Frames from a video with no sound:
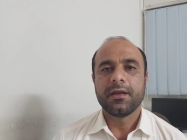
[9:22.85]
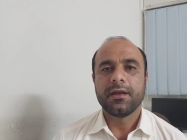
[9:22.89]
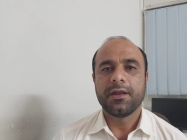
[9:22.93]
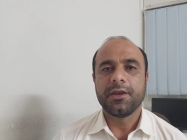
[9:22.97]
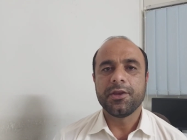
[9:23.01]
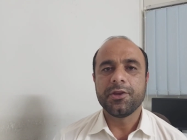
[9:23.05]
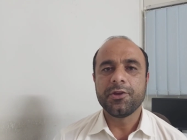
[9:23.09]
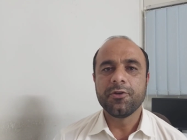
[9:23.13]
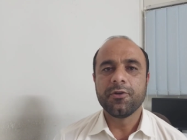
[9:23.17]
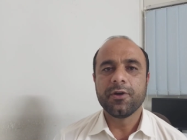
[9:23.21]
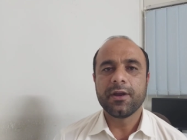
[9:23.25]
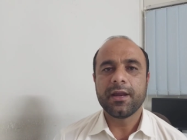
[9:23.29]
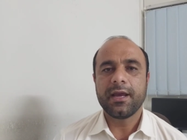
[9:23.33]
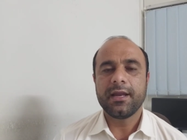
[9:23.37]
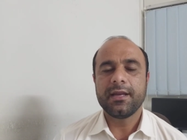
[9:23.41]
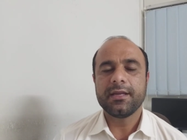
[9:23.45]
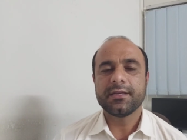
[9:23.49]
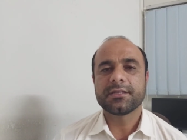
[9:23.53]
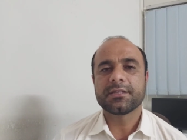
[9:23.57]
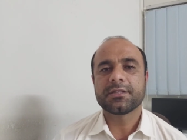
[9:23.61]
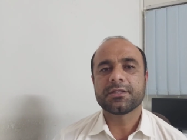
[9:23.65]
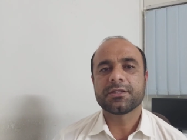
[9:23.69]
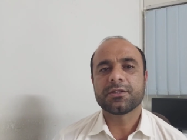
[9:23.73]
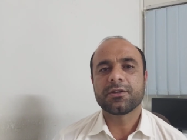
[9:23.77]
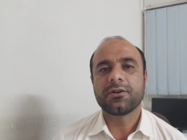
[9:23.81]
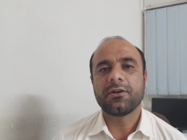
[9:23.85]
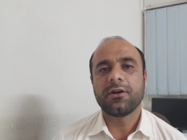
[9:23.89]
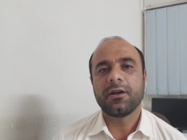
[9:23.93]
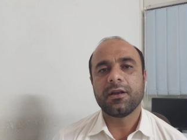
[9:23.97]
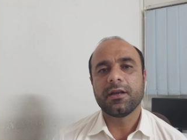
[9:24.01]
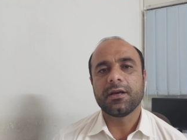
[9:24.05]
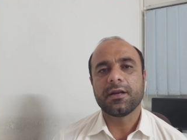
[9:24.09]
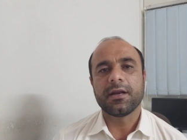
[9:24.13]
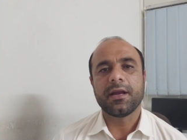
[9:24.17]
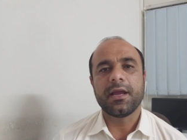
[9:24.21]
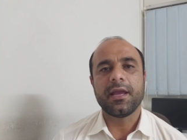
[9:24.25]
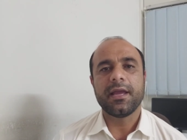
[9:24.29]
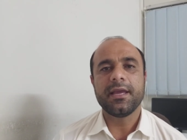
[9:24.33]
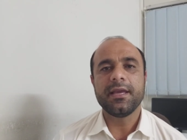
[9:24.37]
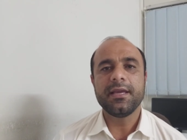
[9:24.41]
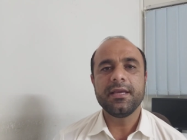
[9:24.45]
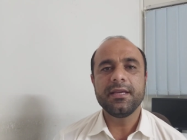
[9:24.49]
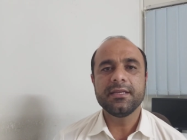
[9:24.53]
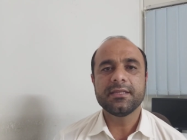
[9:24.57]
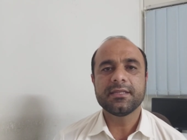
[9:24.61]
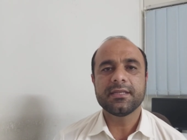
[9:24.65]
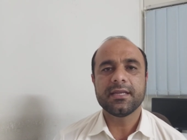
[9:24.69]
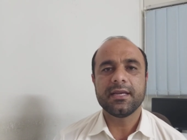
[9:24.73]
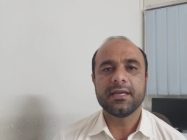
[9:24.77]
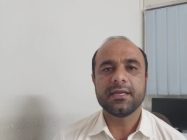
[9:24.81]
new realist scholar, he
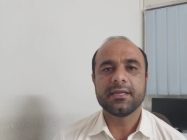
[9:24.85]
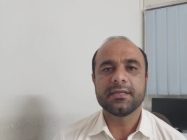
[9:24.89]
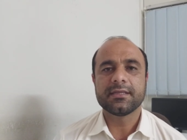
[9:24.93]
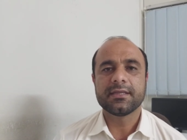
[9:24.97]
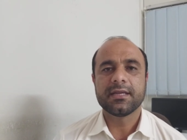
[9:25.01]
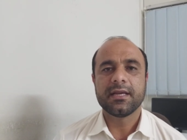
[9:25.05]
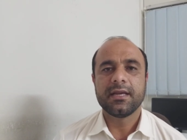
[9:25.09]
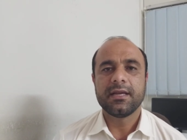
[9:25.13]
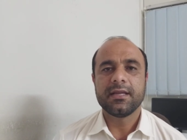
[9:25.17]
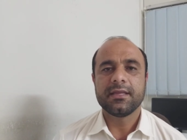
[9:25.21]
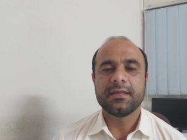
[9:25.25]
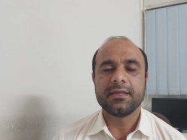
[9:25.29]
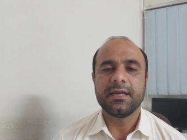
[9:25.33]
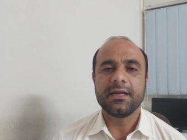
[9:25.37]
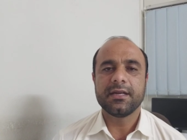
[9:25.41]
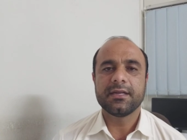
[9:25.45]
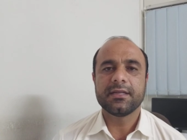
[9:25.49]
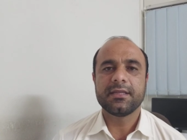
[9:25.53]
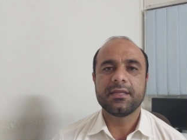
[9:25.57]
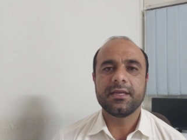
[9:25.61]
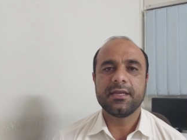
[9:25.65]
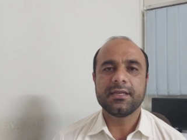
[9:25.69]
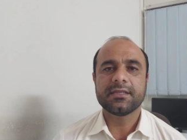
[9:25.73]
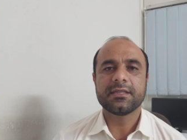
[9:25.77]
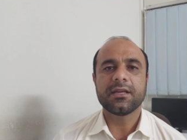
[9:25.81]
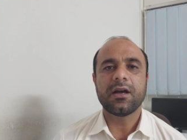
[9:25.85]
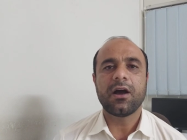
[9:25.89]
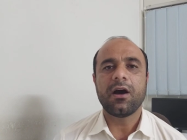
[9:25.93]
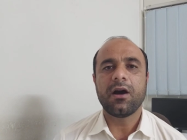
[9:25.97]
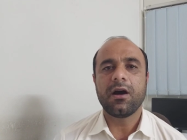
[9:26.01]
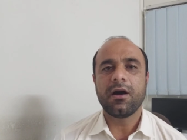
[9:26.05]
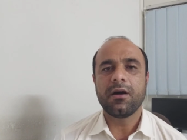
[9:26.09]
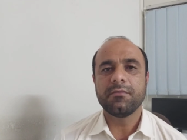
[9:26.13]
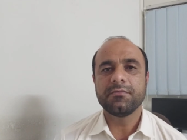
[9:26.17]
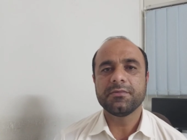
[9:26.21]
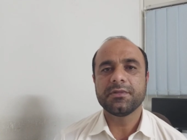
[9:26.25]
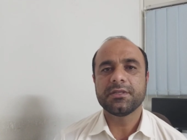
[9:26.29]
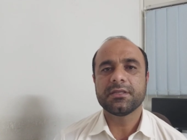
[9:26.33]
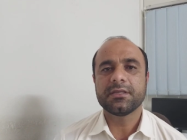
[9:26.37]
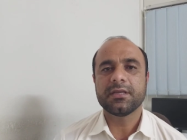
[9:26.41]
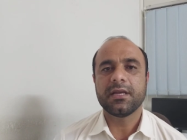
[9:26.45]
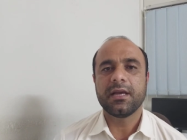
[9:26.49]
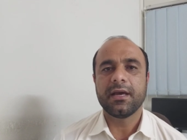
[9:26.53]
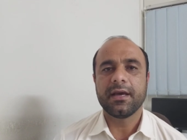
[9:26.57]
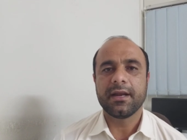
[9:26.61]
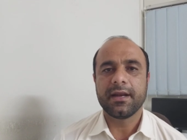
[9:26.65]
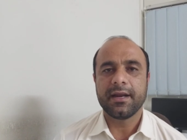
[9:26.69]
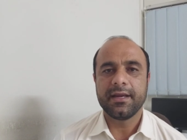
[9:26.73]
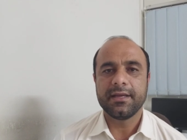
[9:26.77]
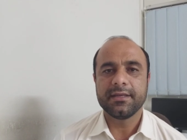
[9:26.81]
says that this arms
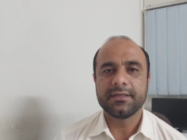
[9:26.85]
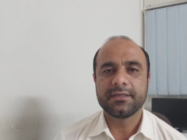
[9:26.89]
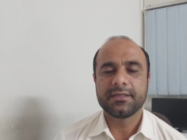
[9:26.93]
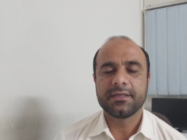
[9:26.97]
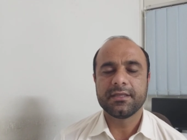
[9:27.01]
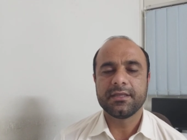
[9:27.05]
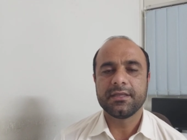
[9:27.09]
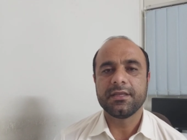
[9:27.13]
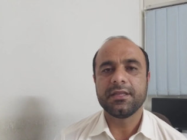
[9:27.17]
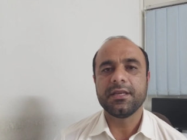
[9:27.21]
race,